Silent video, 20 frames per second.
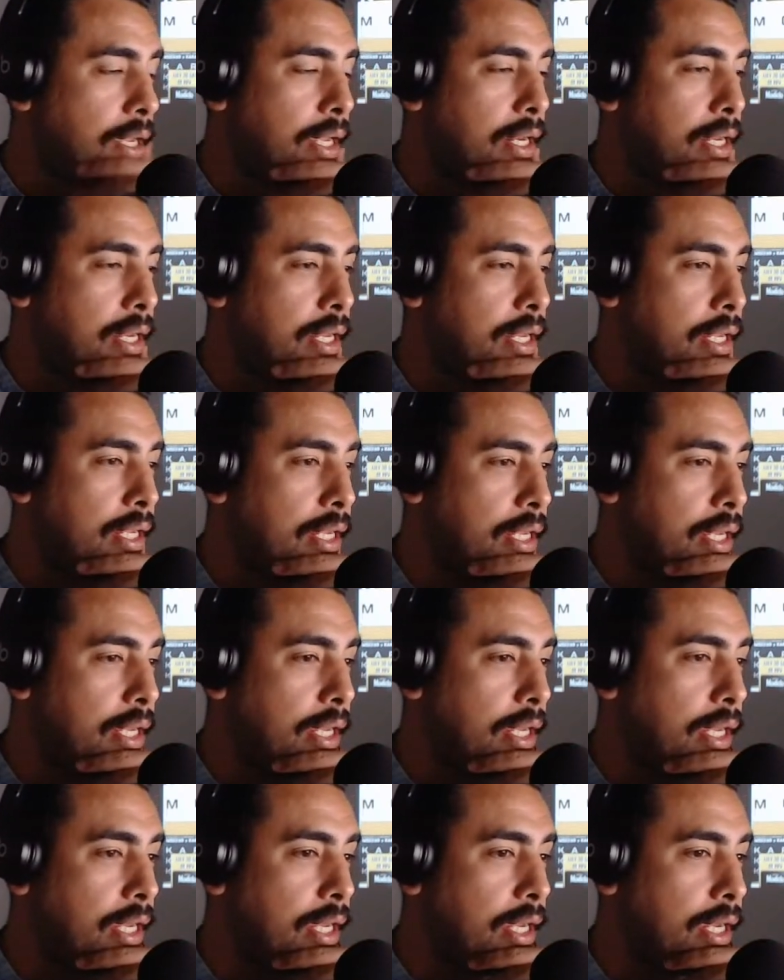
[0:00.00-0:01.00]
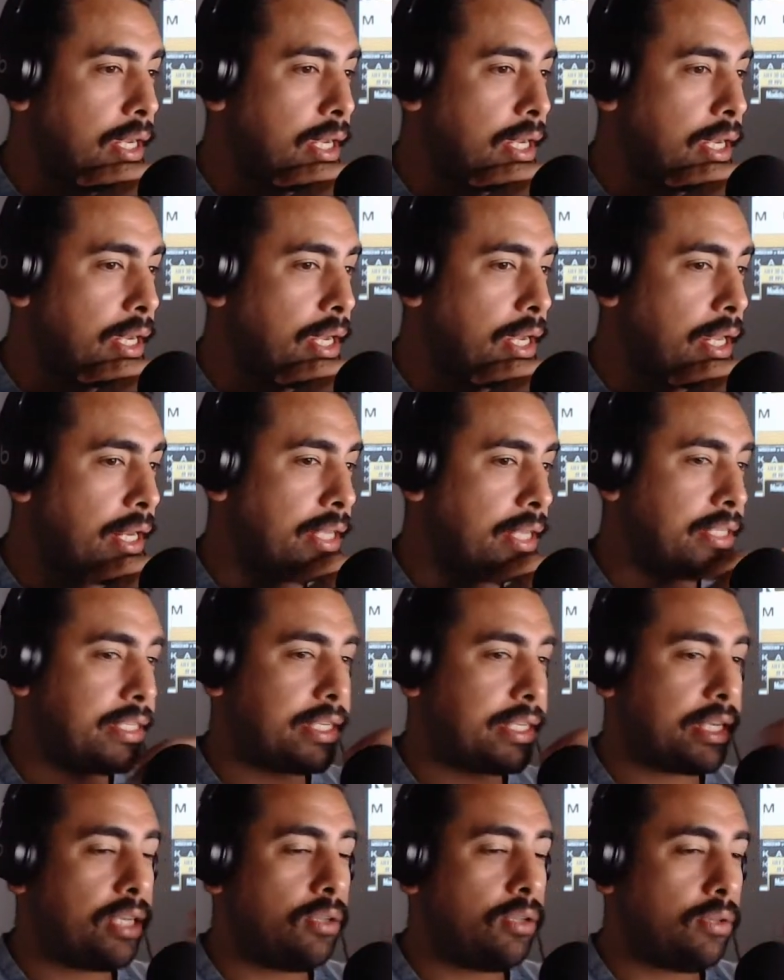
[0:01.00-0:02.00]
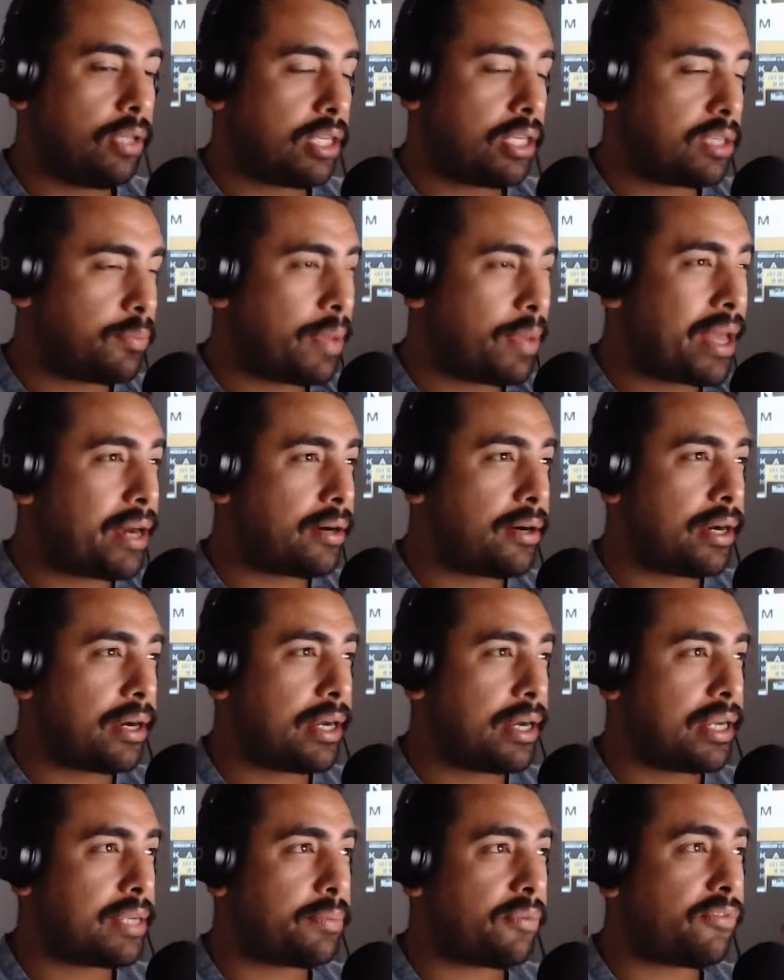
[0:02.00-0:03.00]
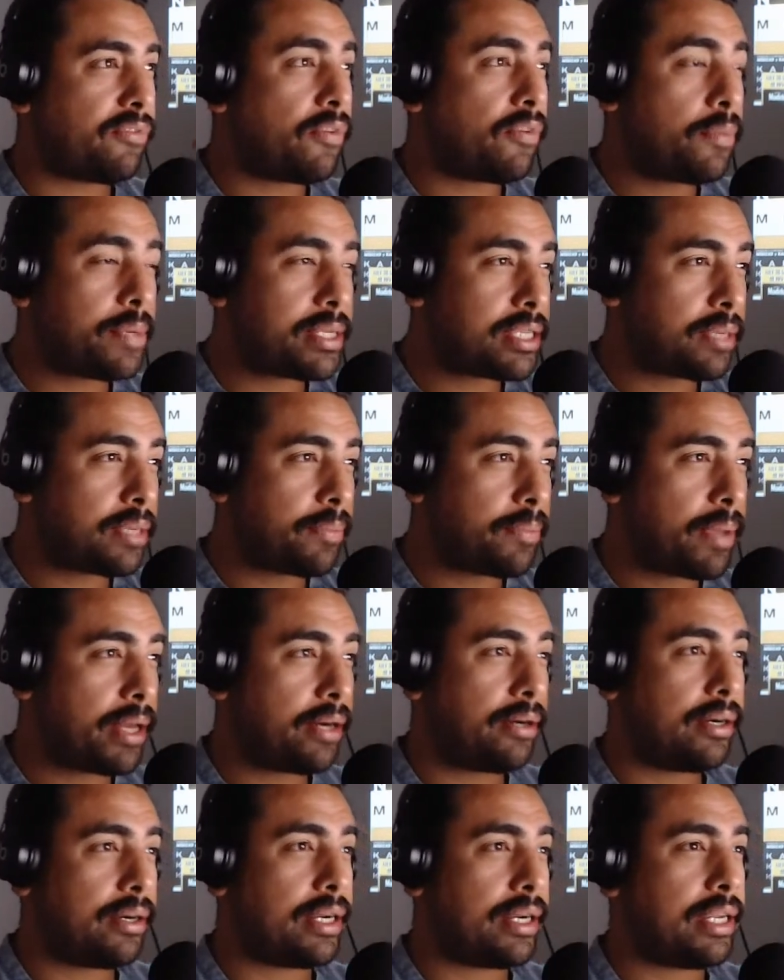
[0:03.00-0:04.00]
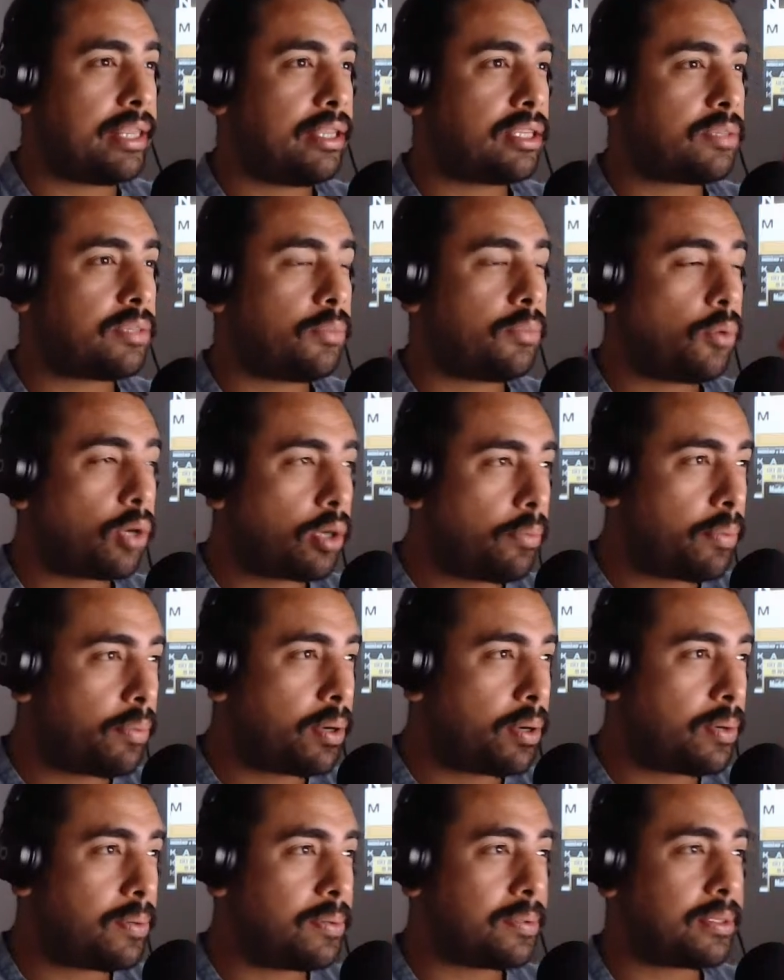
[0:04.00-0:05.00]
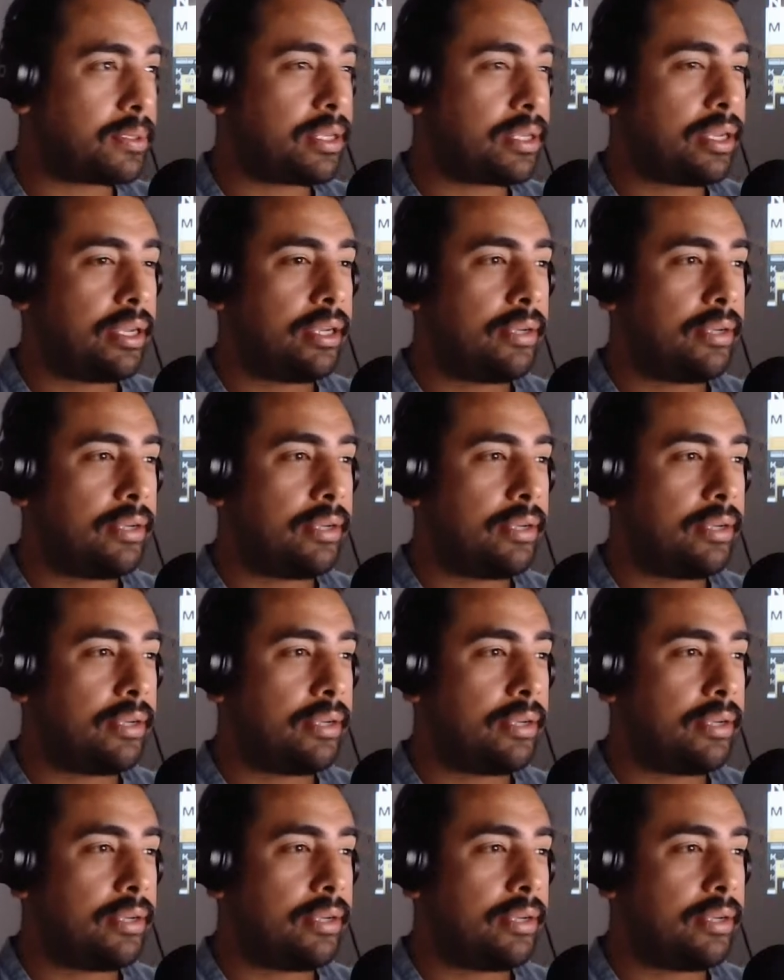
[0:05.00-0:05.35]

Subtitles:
And his skill looks better, and his performances look better, and he looks more composed.